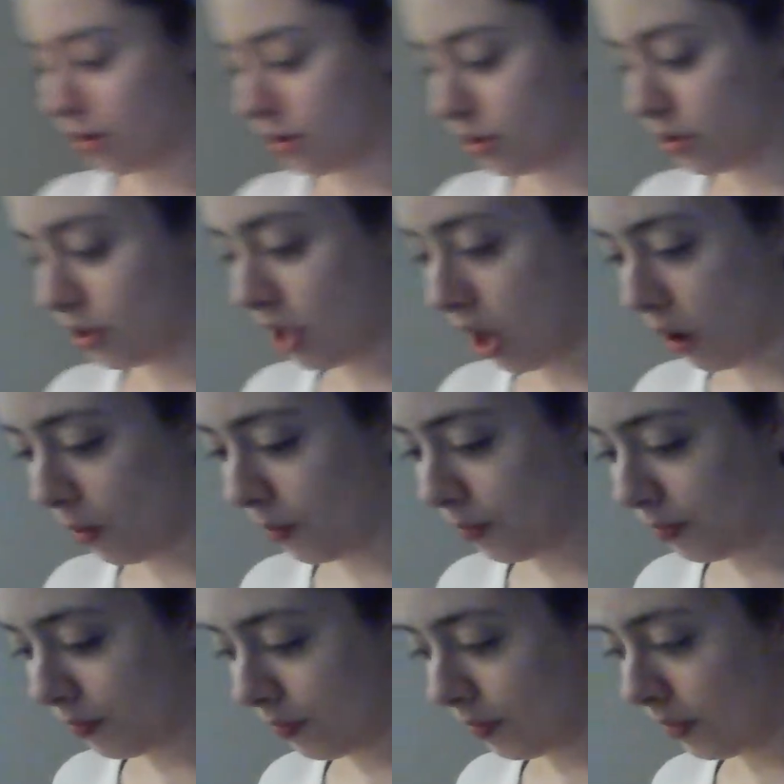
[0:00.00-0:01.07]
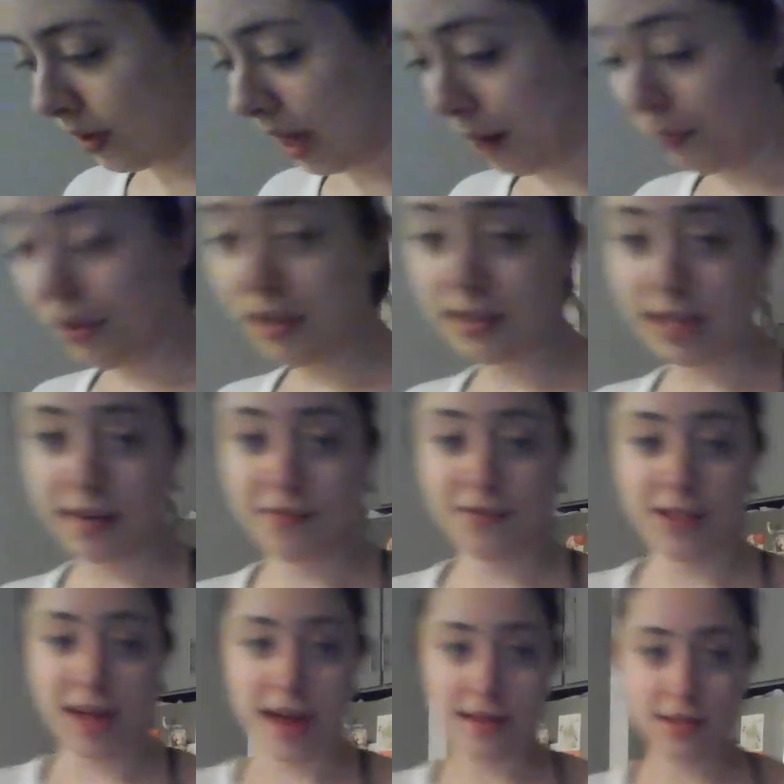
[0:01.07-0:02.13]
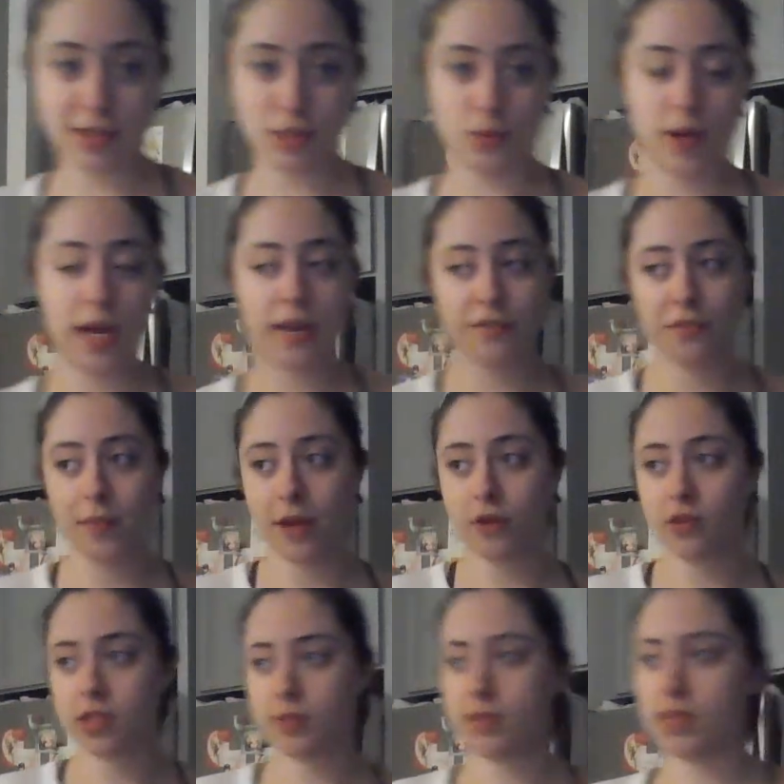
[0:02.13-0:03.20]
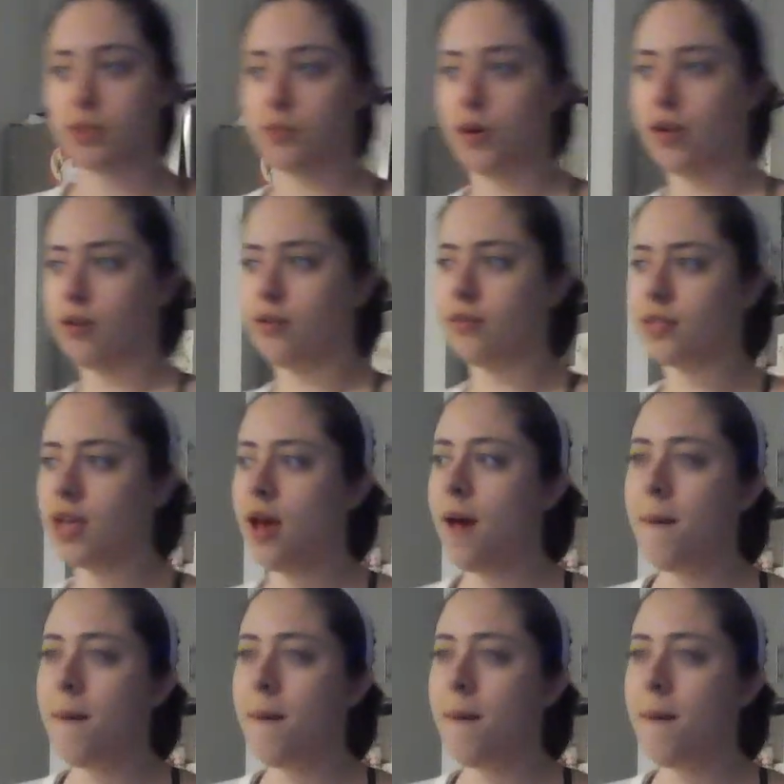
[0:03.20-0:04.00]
So I'm really excited for that. Still waiting for my Christmas sprinkles.